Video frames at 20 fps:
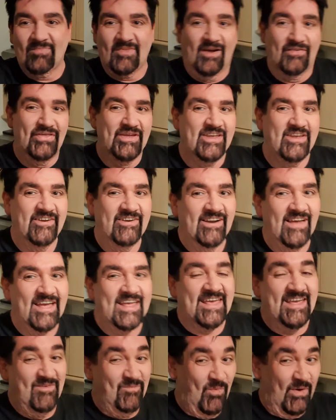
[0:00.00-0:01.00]
I think you
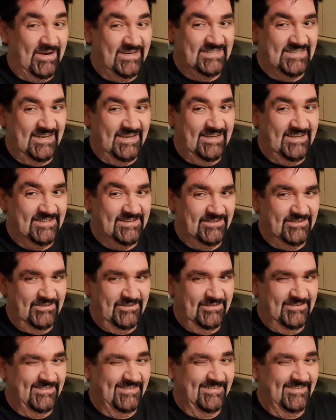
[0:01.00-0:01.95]
like it in one take, don't you?